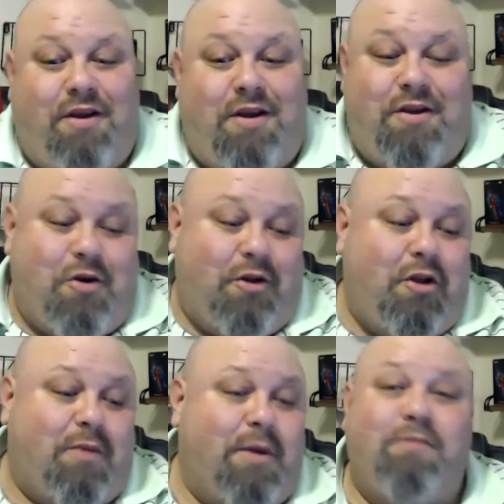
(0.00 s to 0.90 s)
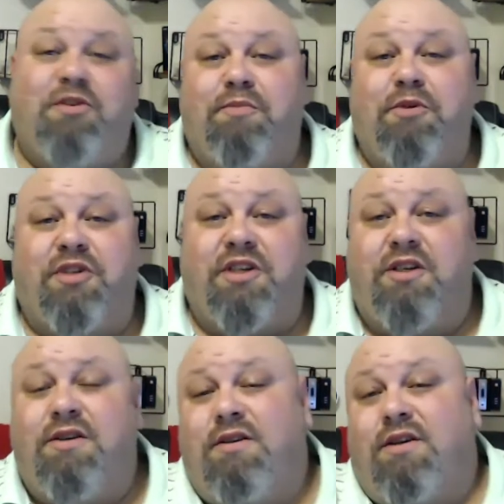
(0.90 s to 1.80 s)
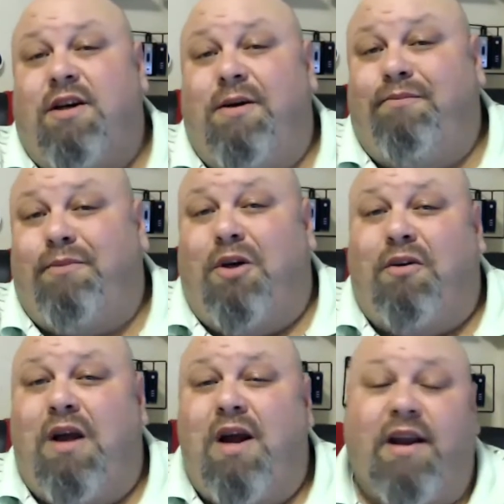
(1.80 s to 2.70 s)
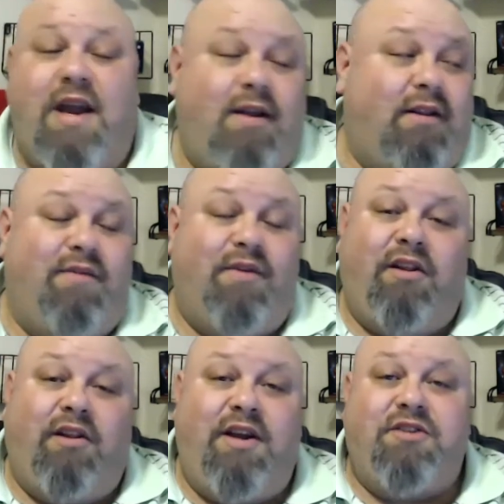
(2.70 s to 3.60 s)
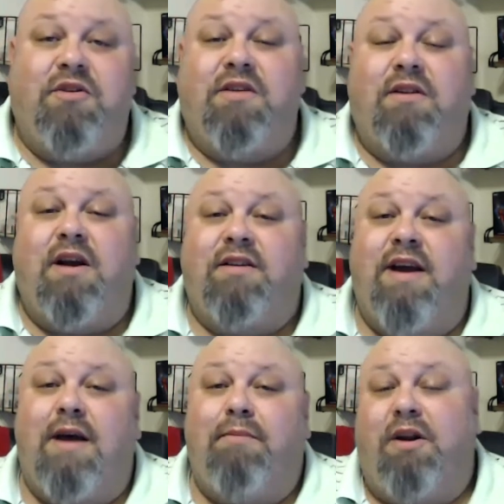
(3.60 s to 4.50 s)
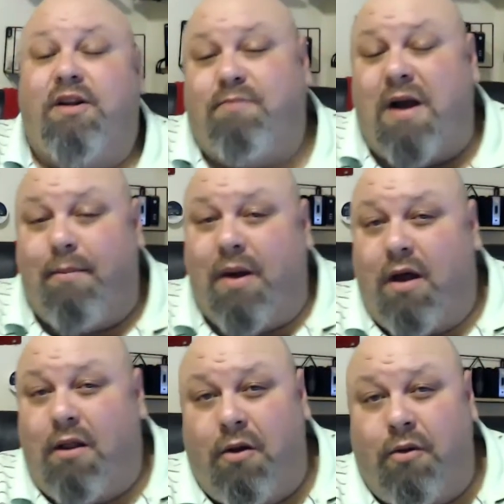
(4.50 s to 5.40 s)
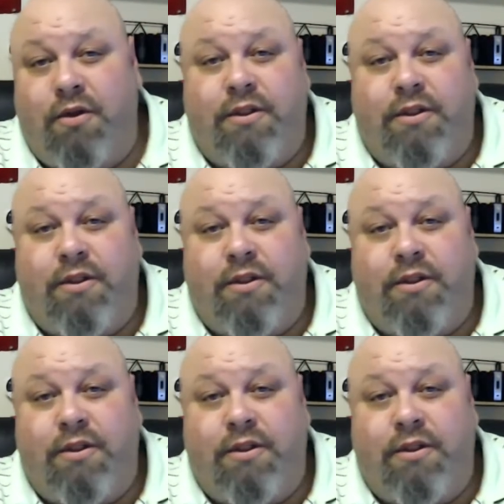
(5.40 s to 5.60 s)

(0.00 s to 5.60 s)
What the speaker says: You can look them up, Smoozie, online. I can't leave any links or nothing like that, but it is by Apollo.